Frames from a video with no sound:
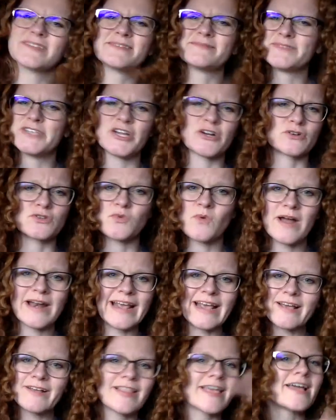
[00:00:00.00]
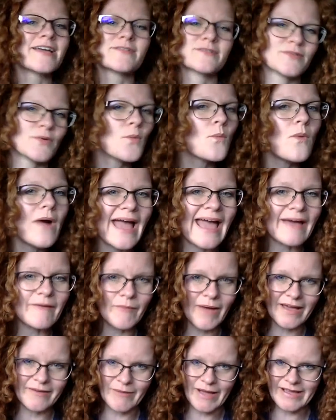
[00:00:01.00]
tier twenty, like way,
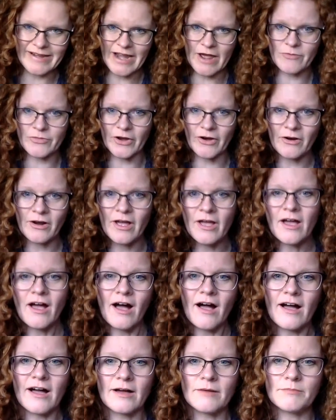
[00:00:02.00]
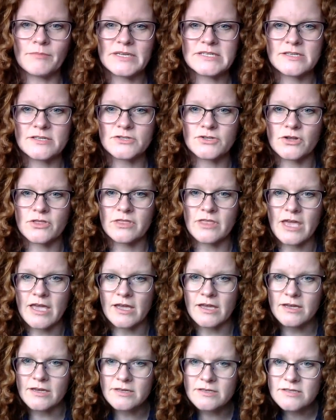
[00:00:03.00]
way, way down there. Um, my sister
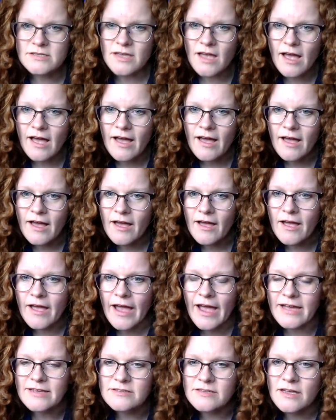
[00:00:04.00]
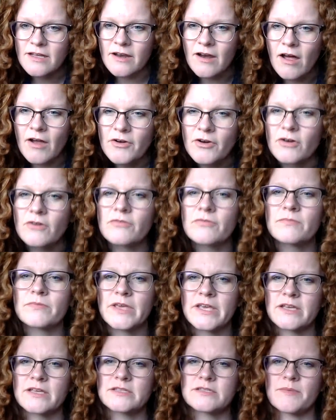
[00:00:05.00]
thinks, uh, has it on her
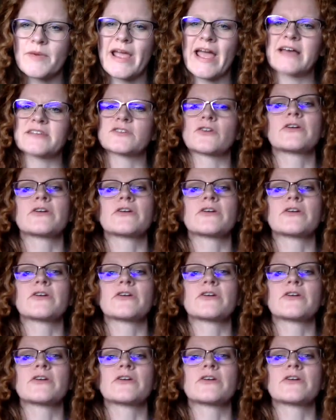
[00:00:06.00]
kids. I might ask